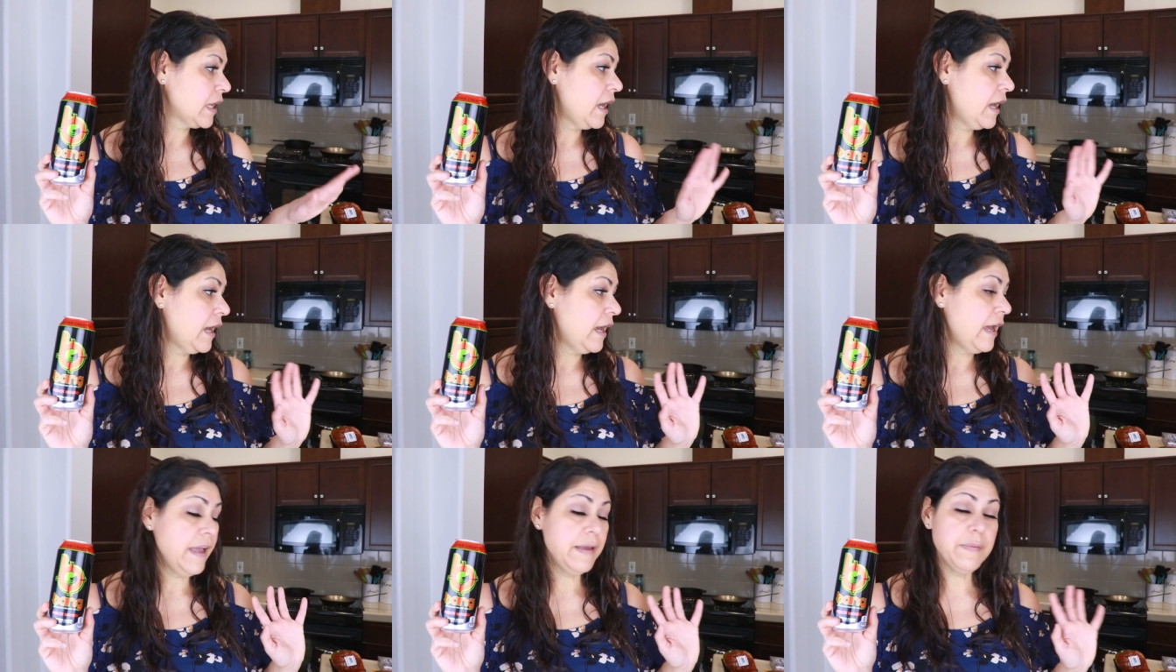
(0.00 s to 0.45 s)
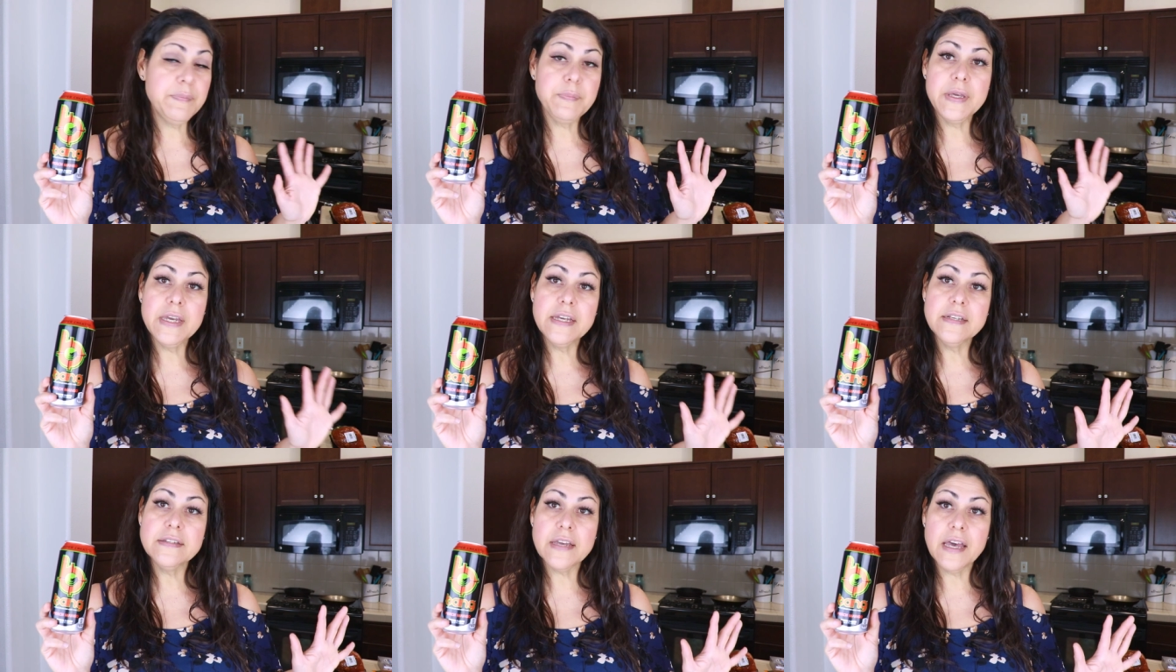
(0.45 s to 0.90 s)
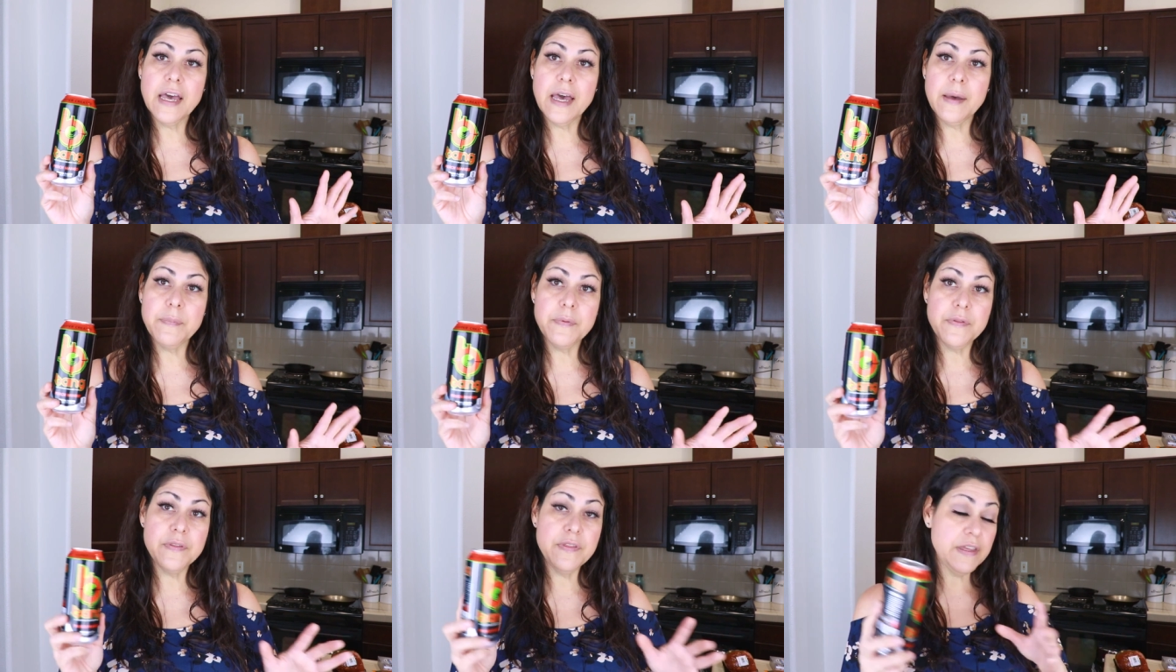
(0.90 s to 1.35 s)
I picked
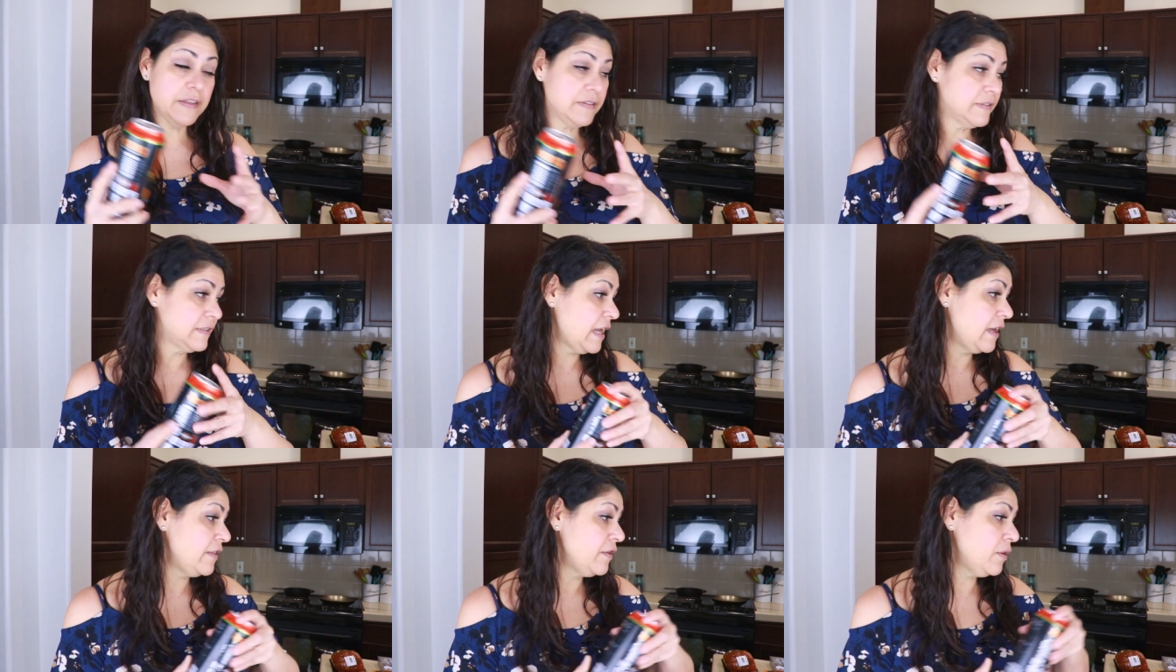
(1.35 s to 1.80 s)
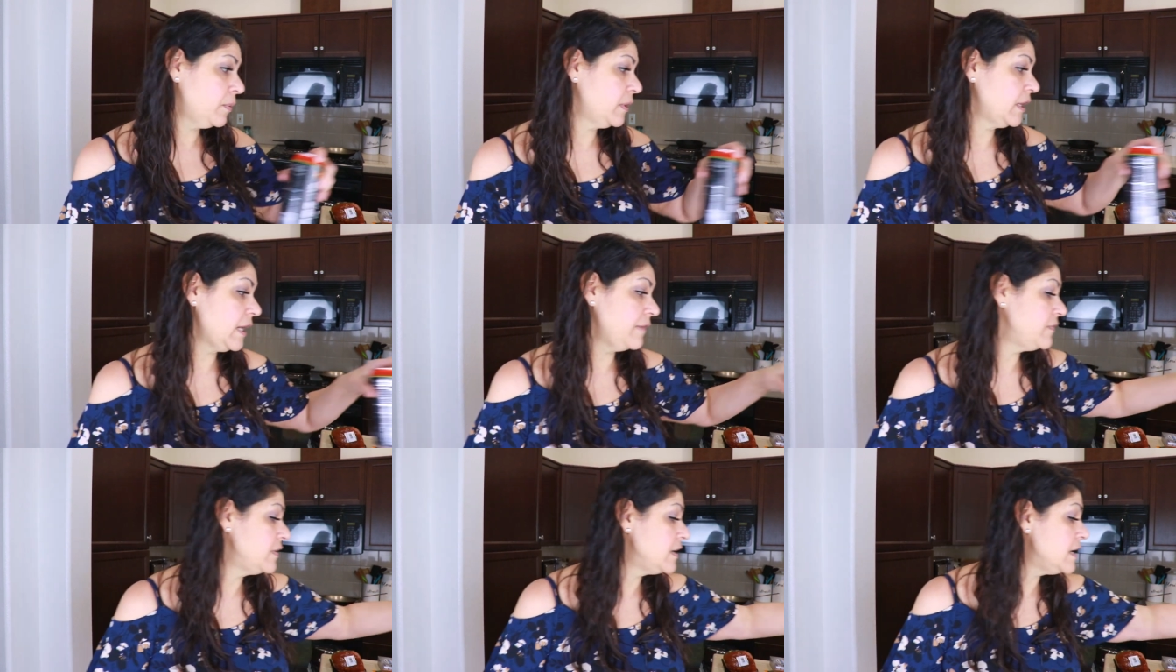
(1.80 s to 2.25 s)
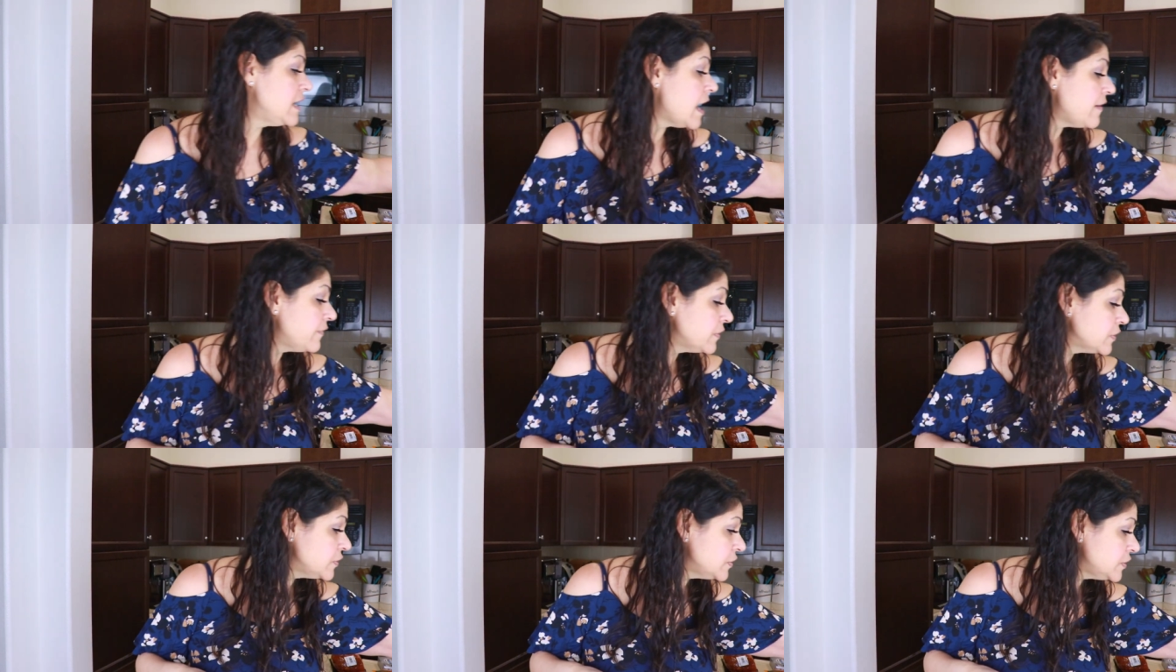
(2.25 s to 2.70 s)
up this other one I've
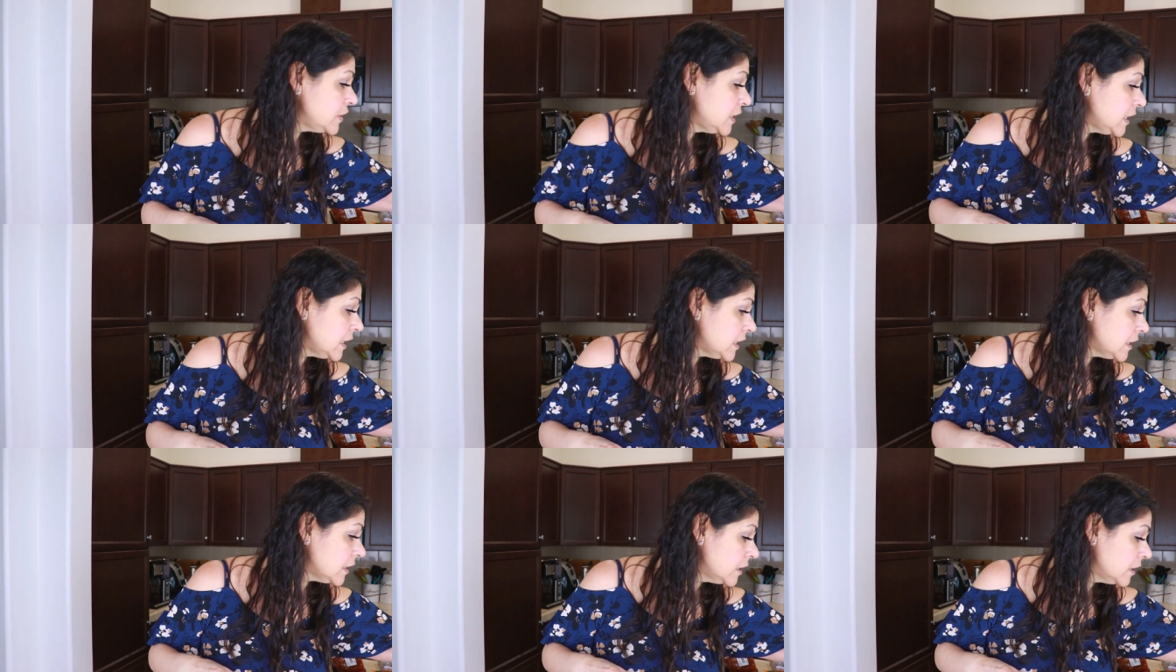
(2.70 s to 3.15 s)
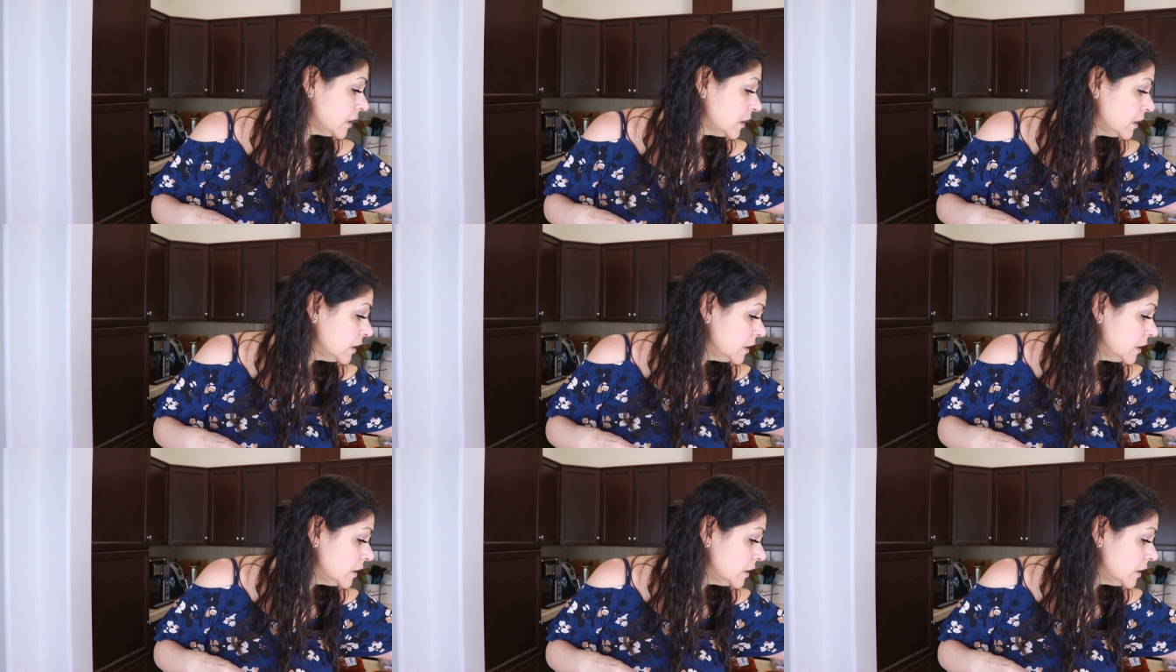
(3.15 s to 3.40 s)
never seen,